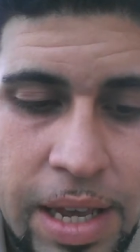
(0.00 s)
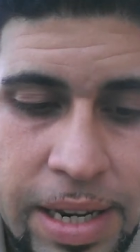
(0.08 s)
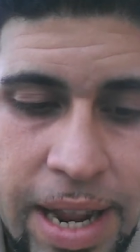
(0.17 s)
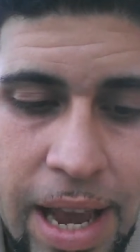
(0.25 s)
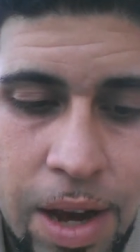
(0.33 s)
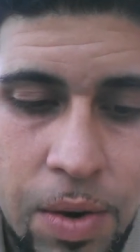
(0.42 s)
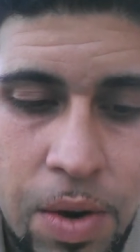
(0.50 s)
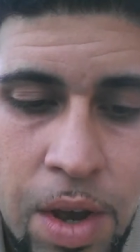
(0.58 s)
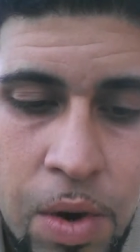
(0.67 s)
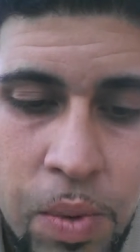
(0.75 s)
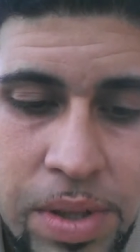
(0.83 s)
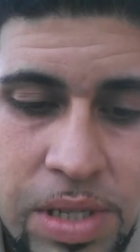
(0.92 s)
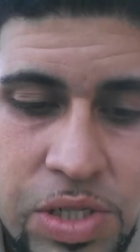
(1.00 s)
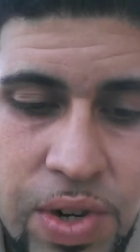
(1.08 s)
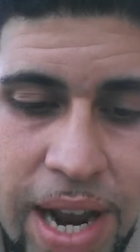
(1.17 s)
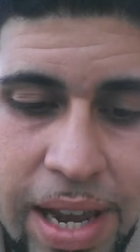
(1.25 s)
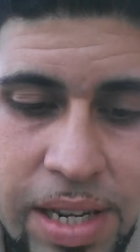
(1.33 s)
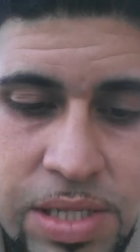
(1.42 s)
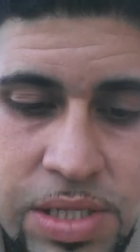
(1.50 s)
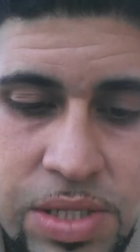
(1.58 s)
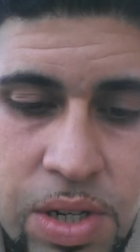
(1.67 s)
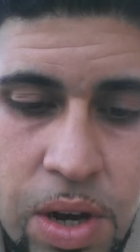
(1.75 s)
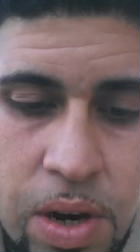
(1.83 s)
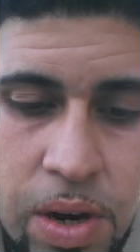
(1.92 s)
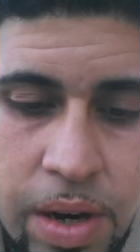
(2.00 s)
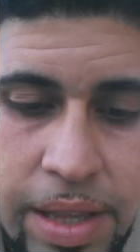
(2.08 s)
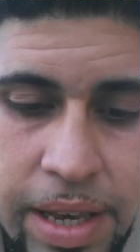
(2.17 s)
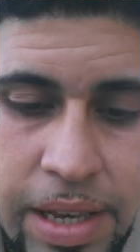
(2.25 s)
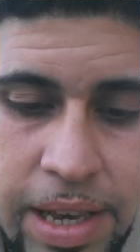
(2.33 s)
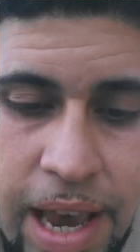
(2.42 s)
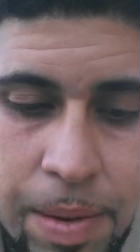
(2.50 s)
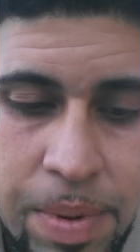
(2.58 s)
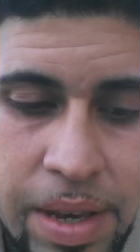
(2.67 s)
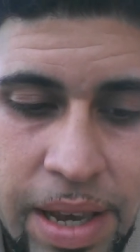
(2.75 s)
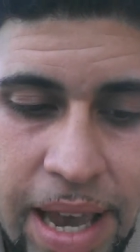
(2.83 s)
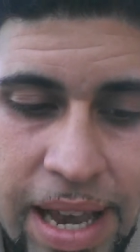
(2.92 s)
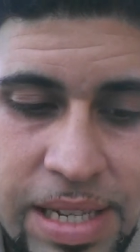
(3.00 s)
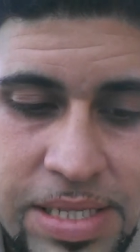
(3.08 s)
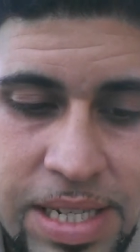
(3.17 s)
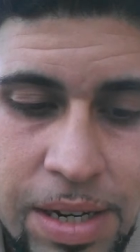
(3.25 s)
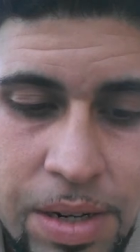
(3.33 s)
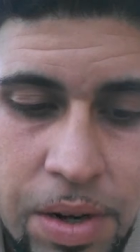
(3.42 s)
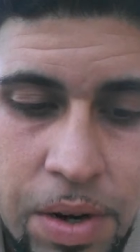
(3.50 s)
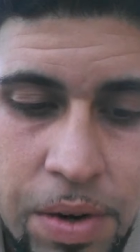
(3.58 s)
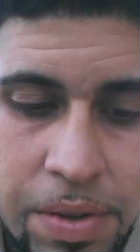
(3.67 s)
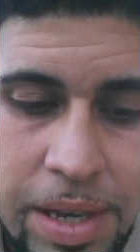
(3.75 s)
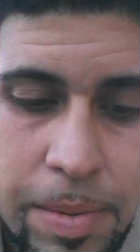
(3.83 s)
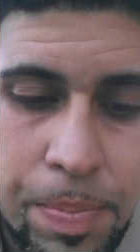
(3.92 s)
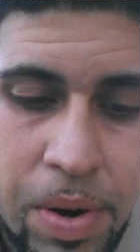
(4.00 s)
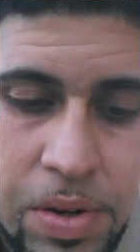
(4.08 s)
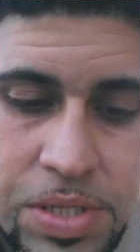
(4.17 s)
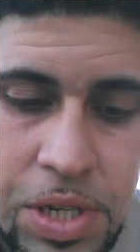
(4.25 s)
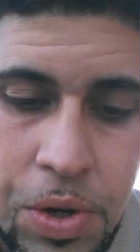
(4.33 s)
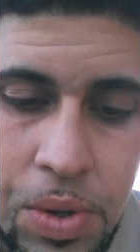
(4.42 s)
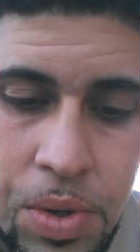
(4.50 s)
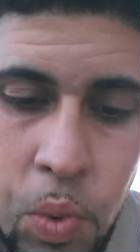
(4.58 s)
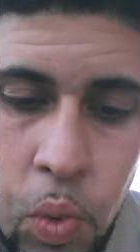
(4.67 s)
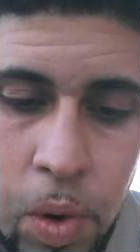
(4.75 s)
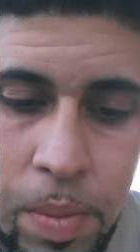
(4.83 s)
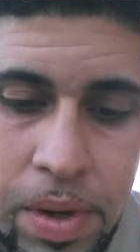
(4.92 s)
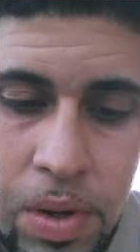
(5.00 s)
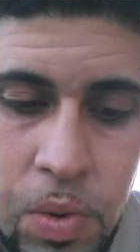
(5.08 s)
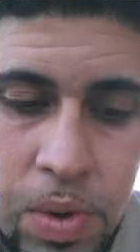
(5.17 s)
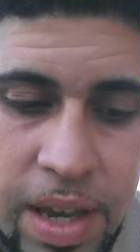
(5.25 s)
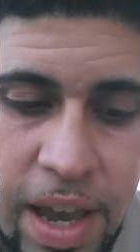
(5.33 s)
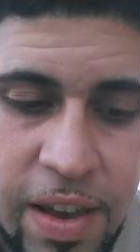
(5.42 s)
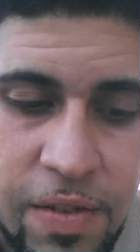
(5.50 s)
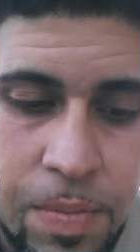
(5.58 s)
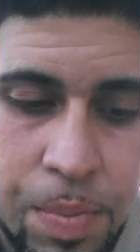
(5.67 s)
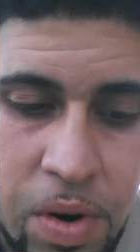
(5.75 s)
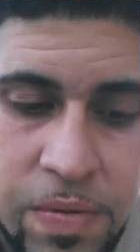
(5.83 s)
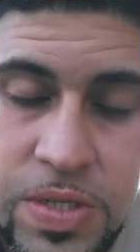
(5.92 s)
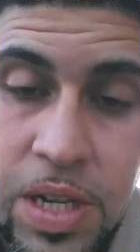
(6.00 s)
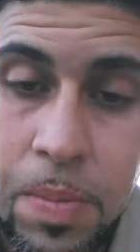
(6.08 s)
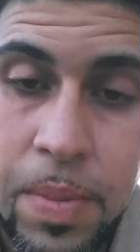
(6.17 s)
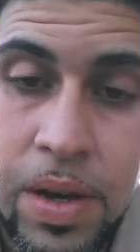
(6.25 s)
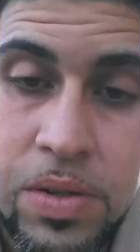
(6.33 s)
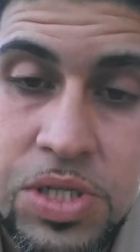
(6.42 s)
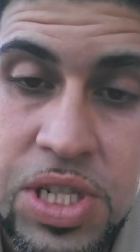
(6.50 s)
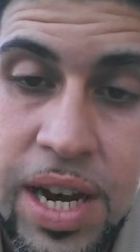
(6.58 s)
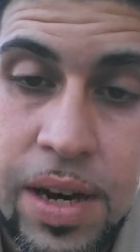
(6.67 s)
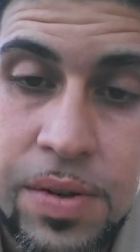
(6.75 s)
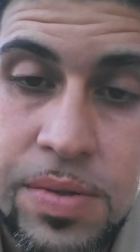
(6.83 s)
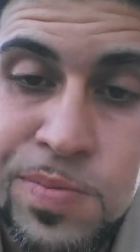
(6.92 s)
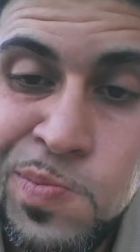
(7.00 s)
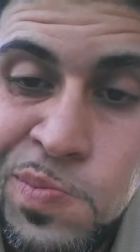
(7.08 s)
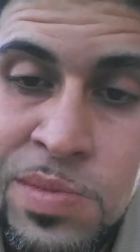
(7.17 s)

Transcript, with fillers: Now, when the dragon saw that he had been cast down to earth, he persecuted the woman who gave birth to the male child.